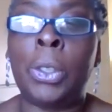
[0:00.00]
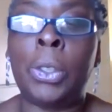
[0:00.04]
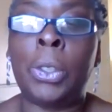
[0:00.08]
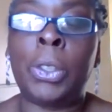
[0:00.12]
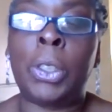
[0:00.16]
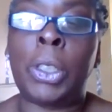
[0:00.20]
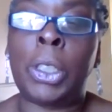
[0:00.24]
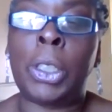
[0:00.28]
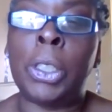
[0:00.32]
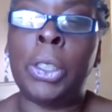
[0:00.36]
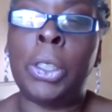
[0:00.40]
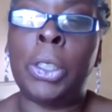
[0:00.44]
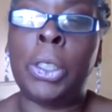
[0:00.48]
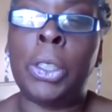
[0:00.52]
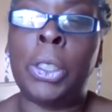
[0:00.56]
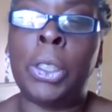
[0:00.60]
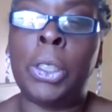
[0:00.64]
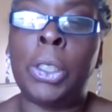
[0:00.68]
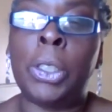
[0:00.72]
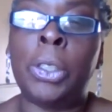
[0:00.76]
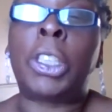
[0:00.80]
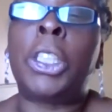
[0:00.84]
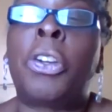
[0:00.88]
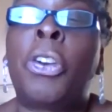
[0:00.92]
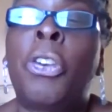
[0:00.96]
to
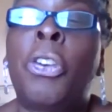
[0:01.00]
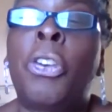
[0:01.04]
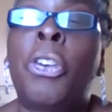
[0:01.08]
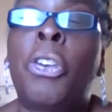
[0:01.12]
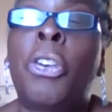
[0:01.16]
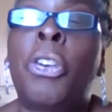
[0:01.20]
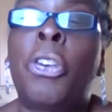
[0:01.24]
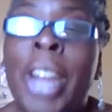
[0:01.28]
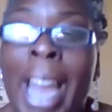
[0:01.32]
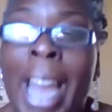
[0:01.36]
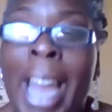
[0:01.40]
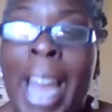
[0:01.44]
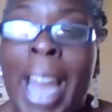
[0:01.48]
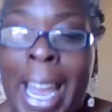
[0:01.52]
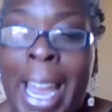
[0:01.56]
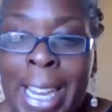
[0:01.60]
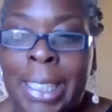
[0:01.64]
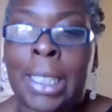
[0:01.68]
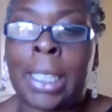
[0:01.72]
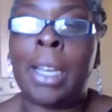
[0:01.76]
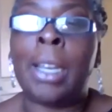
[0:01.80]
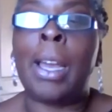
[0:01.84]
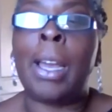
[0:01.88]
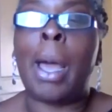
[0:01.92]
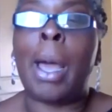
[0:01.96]
to to
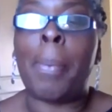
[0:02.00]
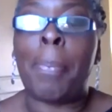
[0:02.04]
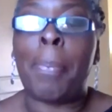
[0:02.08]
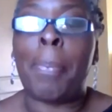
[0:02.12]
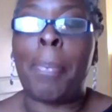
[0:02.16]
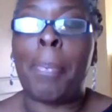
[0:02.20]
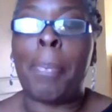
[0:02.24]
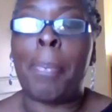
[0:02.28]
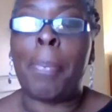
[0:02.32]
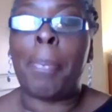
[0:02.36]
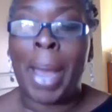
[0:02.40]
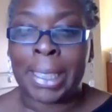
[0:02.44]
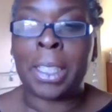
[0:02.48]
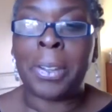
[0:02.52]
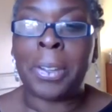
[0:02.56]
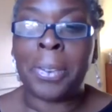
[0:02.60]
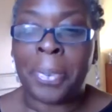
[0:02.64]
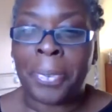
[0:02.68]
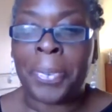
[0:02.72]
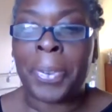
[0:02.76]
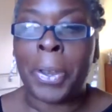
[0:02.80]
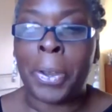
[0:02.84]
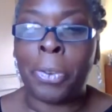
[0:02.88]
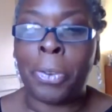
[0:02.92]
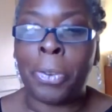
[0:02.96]
create a
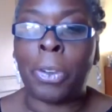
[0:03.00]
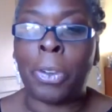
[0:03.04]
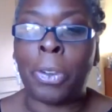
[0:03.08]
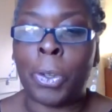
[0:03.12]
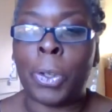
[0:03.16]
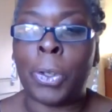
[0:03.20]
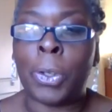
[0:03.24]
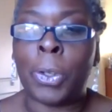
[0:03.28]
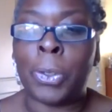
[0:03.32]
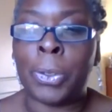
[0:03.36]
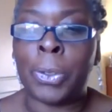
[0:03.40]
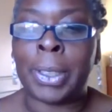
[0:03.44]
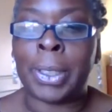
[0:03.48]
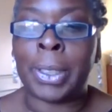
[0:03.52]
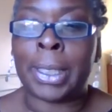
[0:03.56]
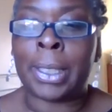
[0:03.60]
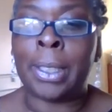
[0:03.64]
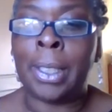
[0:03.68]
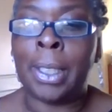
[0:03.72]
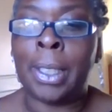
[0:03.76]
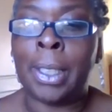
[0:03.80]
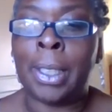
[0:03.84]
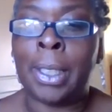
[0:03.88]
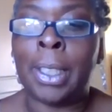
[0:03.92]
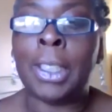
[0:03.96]
pattern of
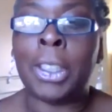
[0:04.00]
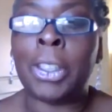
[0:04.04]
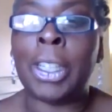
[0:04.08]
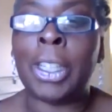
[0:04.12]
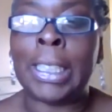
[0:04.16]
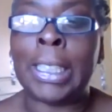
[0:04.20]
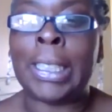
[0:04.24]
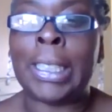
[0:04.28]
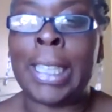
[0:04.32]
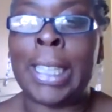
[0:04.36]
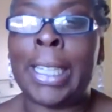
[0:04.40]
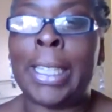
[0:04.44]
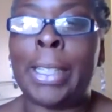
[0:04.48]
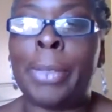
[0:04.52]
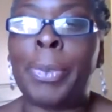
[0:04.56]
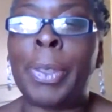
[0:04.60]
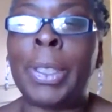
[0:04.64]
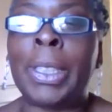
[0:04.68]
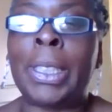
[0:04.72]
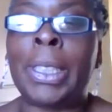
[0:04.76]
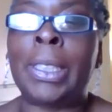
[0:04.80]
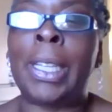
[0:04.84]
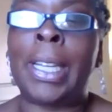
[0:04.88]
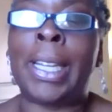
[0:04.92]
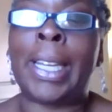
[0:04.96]
funerals. Do you
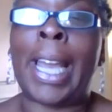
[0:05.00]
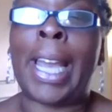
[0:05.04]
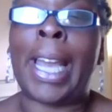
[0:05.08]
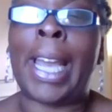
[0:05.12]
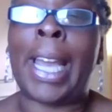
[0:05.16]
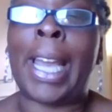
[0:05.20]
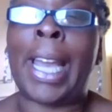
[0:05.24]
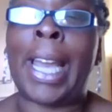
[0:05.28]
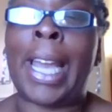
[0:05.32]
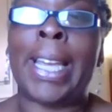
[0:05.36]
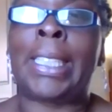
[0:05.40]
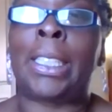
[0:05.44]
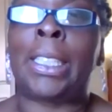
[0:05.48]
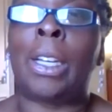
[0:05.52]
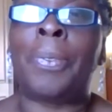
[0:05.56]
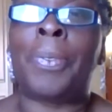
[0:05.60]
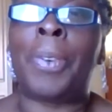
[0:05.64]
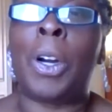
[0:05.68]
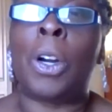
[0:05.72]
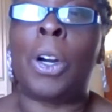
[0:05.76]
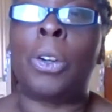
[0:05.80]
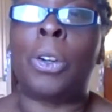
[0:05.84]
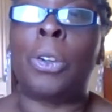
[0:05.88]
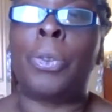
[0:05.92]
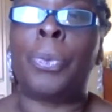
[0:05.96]
understand? It wasn't a case
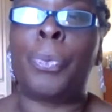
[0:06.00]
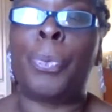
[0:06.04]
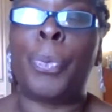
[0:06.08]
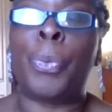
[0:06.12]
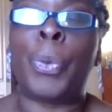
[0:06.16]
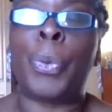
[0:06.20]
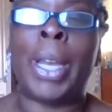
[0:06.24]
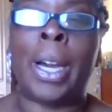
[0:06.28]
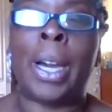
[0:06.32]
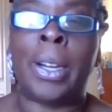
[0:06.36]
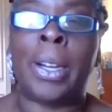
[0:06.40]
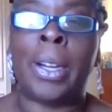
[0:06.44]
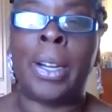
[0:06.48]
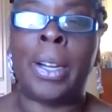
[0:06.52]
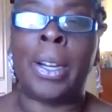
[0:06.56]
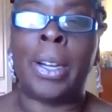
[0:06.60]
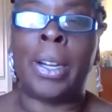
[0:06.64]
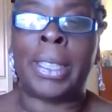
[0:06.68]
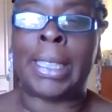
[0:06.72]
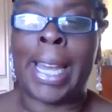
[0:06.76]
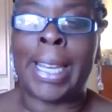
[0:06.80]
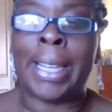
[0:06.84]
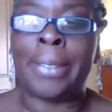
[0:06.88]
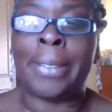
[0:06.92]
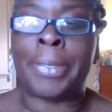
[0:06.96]
of oh, we
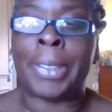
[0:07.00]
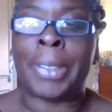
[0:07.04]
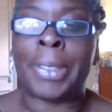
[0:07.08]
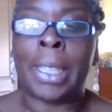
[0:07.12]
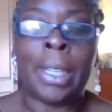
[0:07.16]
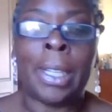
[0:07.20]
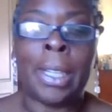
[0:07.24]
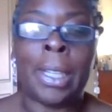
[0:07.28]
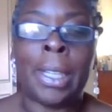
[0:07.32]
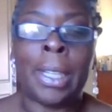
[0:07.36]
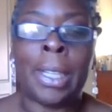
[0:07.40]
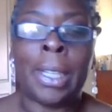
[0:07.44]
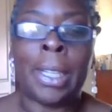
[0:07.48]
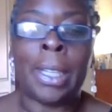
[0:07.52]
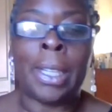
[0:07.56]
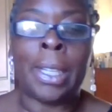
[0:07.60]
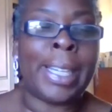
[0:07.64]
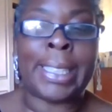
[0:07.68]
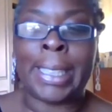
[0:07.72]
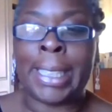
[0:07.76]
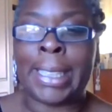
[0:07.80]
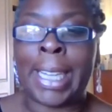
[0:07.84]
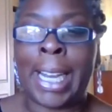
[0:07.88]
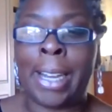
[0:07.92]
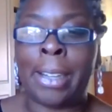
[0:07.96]
are slaves.
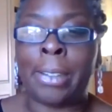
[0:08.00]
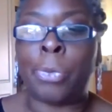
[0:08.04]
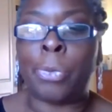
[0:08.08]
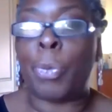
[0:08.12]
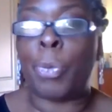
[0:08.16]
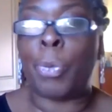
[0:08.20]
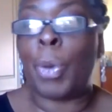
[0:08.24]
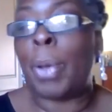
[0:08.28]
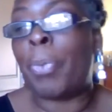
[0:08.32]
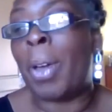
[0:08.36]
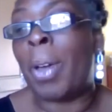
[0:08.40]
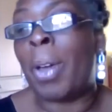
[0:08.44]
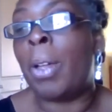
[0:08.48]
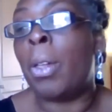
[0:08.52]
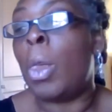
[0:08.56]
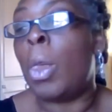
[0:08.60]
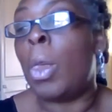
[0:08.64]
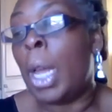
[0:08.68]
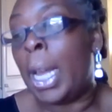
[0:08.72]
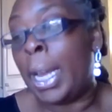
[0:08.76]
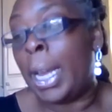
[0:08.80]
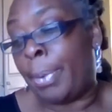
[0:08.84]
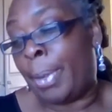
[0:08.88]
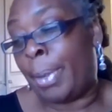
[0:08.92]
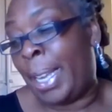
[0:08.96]
Let's sit down. We
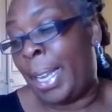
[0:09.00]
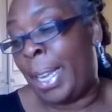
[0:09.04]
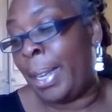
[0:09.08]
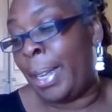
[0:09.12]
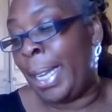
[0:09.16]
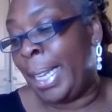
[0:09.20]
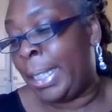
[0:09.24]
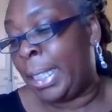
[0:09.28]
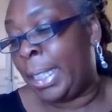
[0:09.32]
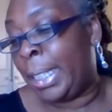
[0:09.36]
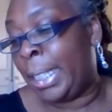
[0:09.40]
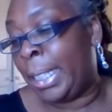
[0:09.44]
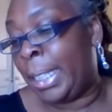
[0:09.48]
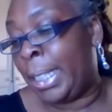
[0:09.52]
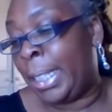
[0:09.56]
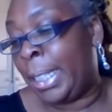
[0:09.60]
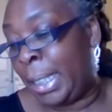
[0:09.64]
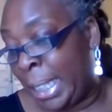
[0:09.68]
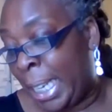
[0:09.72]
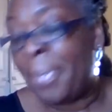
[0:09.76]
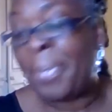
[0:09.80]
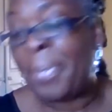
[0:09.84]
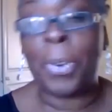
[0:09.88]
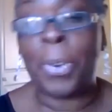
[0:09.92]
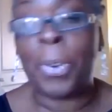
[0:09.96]
were in
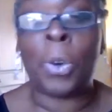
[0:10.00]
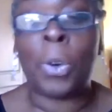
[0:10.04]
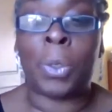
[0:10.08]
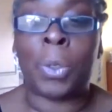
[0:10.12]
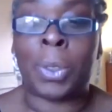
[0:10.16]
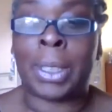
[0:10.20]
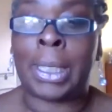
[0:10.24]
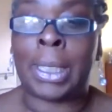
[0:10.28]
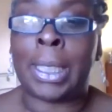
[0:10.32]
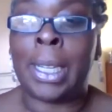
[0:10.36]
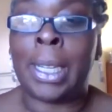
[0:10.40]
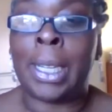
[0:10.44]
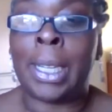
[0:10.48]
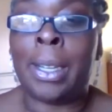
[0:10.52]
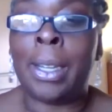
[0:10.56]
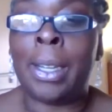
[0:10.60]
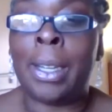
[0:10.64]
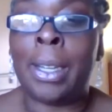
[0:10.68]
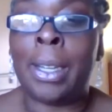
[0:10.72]
default.